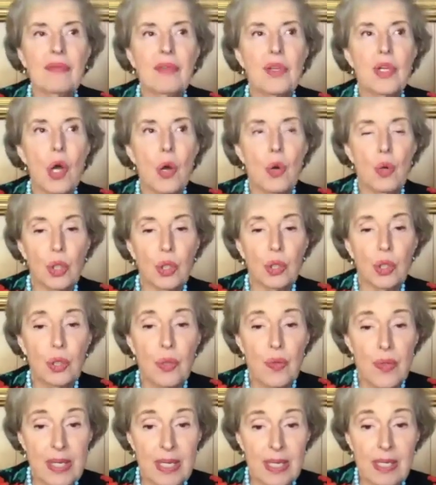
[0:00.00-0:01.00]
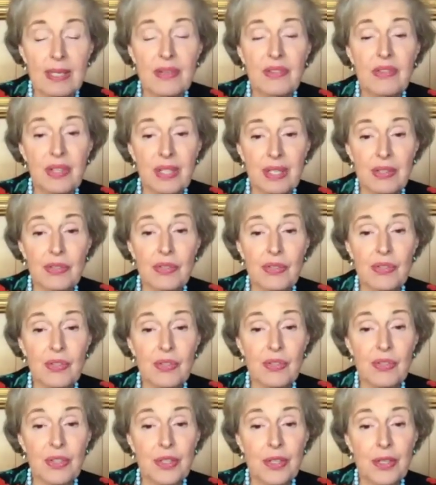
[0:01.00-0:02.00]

no clue that it exists.